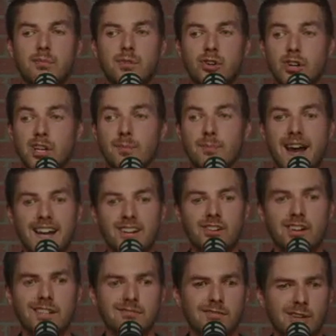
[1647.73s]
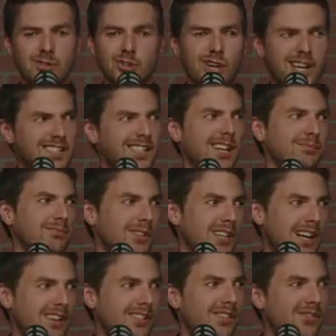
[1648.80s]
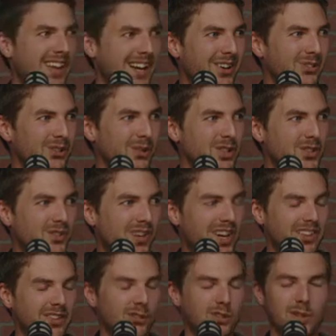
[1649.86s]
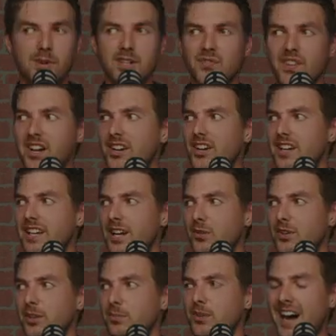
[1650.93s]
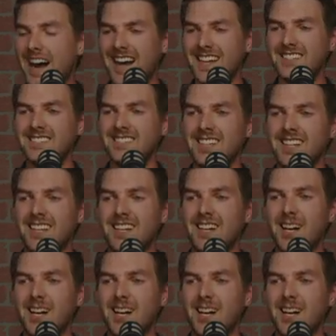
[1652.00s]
You're looking back, you're like, that was a great time. Like, I loved that. It was so much fun. There was so much failure, and yet it was a blast.